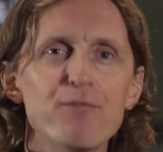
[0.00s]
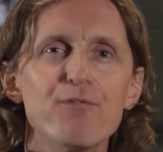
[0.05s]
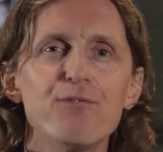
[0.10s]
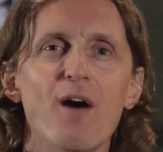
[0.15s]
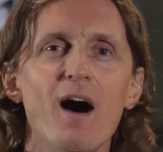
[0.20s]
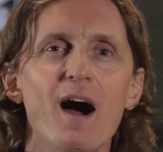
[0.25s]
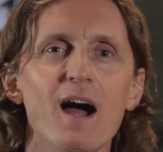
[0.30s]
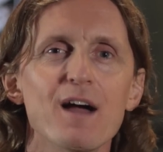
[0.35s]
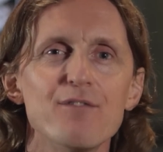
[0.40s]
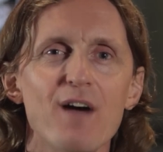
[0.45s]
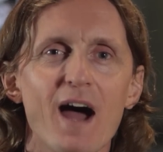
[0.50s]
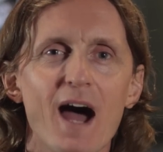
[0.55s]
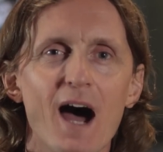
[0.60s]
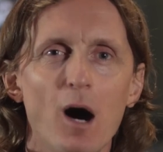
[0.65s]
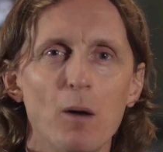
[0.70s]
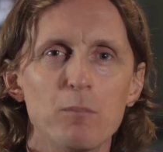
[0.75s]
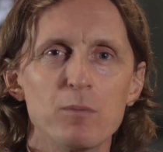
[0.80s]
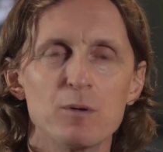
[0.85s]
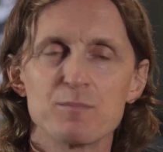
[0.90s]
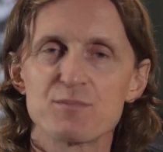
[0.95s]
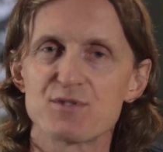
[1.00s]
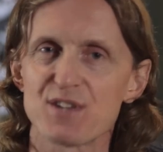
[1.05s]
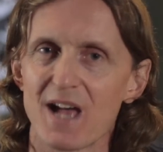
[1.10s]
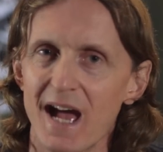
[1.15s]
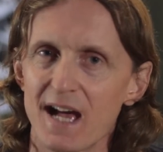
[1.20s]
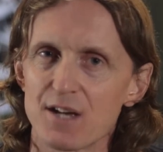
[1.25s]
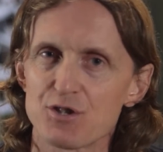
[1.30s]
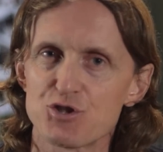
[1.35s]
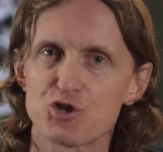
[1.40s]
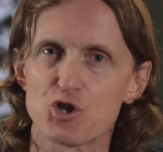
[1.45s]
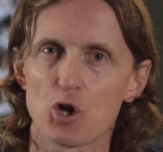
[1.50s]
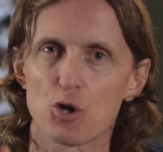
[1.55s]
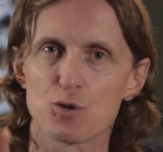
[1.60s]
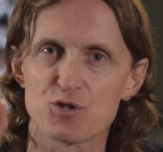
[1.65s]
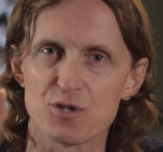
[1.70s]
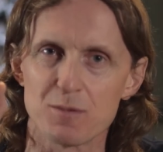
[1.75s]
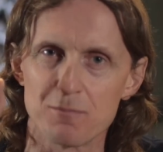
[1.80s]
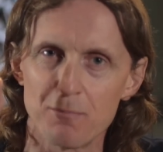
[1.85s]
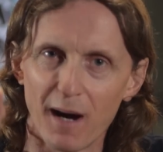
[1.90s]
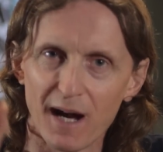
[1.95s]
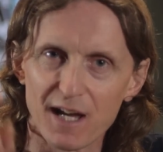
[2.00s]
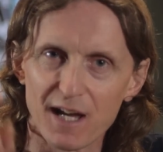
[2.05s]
5 albums as chosen by